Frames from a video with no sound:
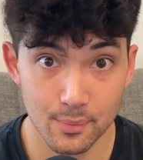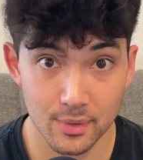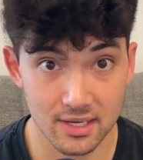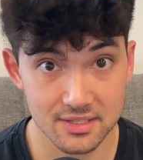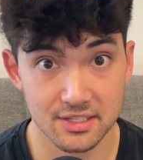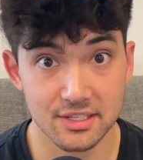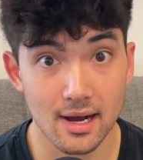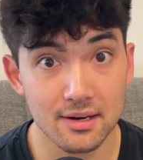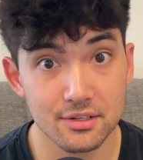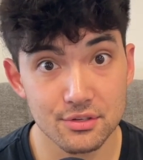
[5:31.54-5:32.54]
because the
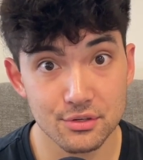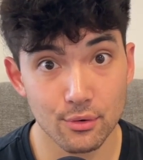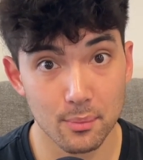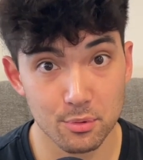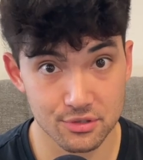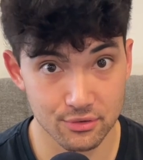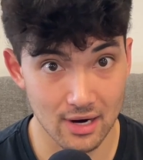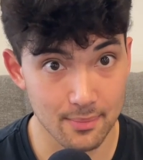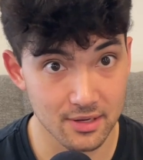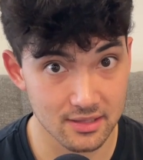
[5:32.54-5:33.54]
doctors who are
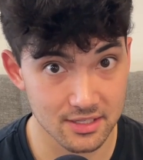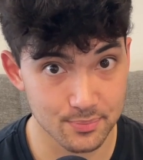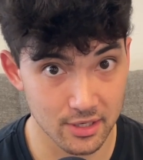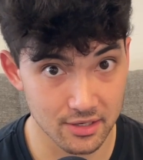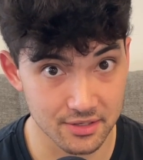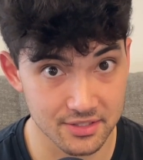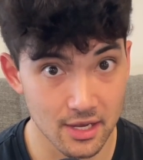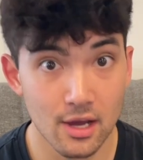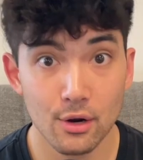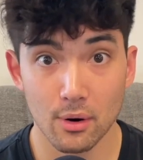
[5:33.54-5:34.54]
prescribing these pills,
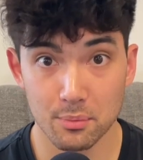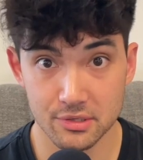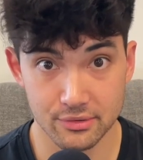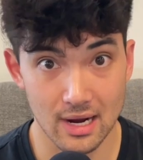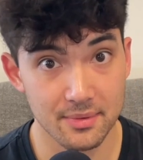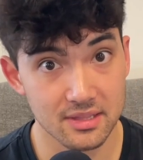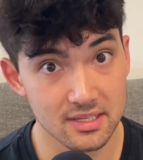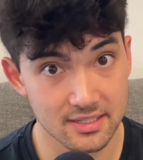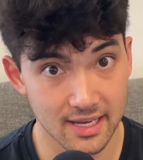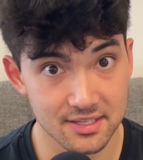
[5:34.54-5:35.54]
who are prescribing
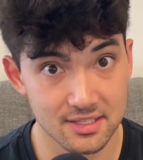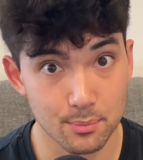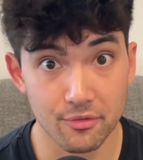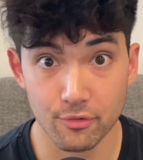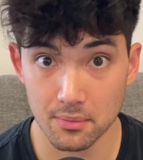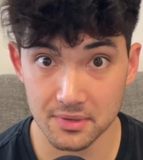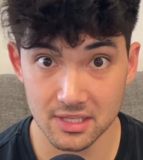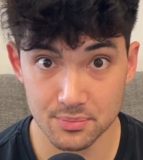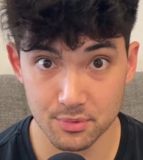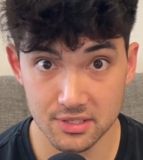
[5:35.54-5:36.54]
these tests and performing
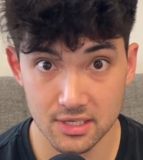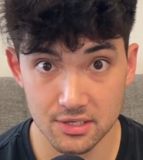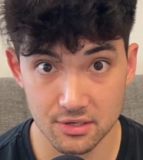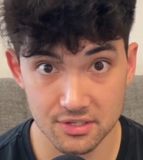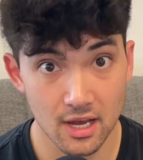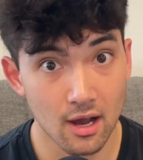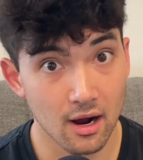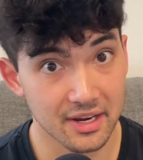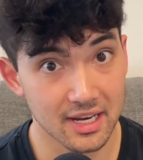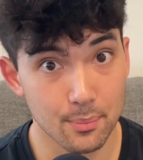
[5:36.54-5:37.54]
these procedures
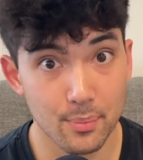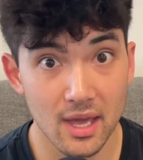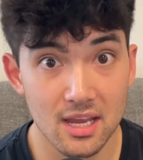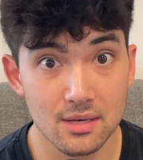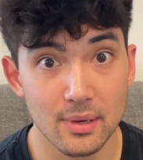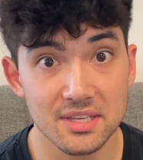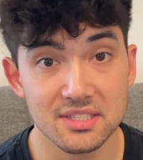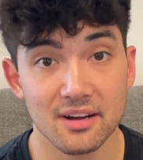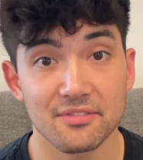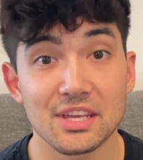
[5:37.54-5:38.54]
are getting paid
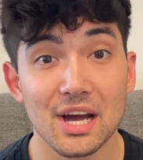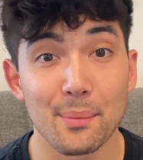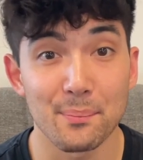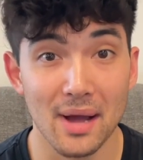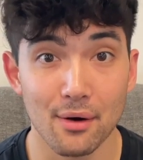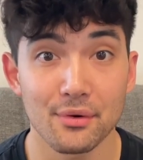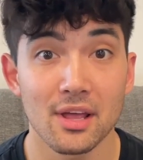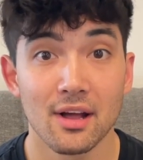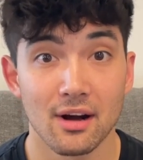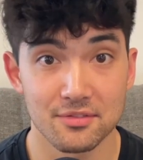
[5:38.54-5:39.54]
based off the amount
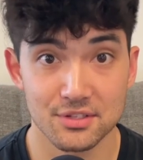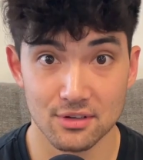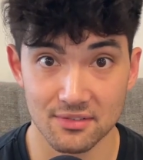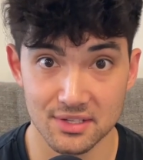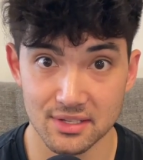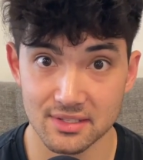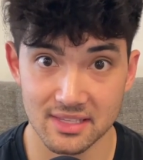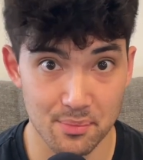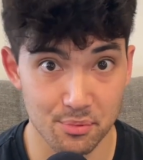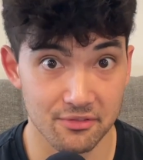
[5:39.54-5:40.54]
of services
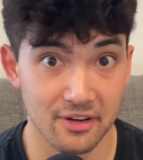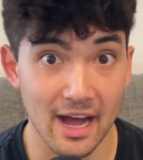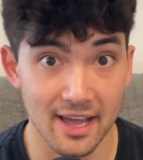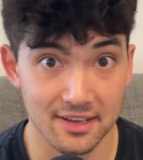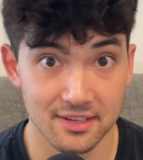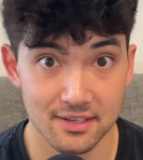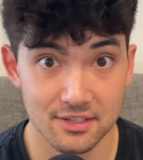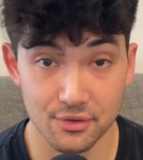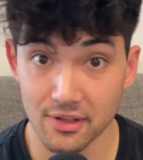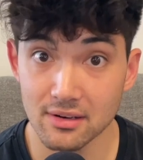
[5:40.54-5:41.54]
they provide.
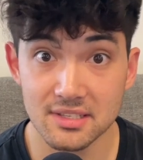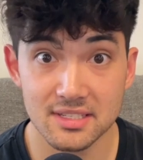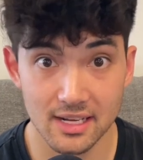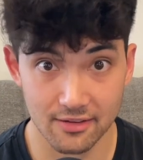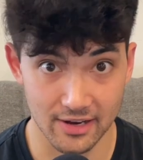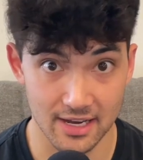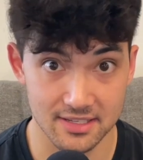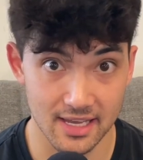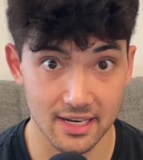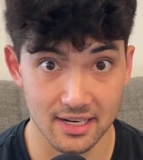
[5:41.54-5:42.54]
So they're
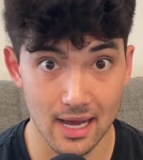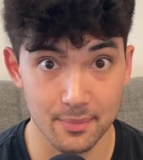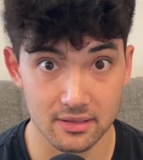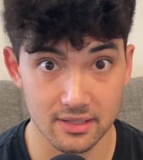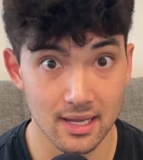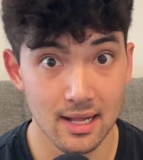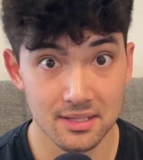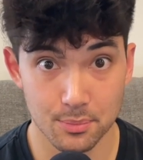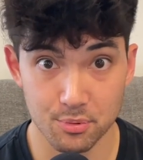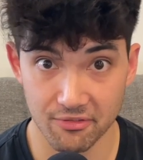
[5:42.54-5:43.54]
incentivized economically
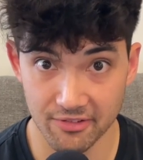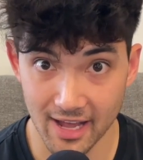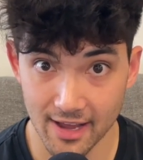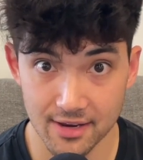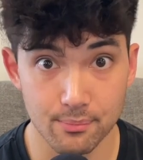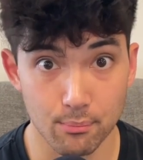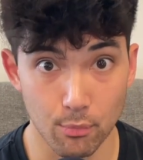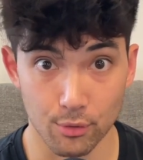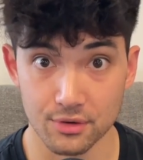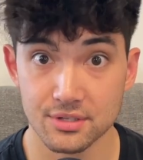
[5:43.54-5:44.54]
to provide more